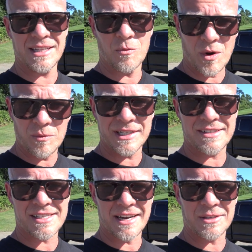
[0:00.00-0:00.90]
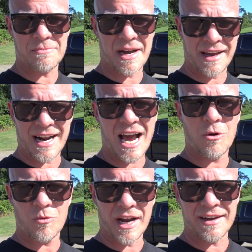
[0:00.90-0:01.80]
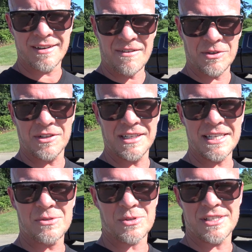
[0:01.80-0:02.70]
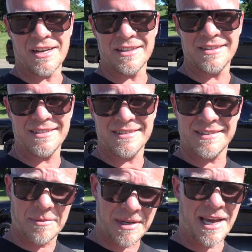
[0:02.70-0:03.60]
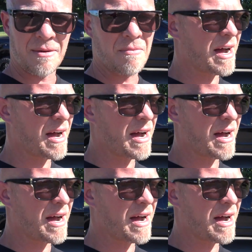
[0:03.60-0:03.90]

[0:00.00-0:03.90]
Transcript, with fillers: And then when we decided to buy it outright after the lease was done, it became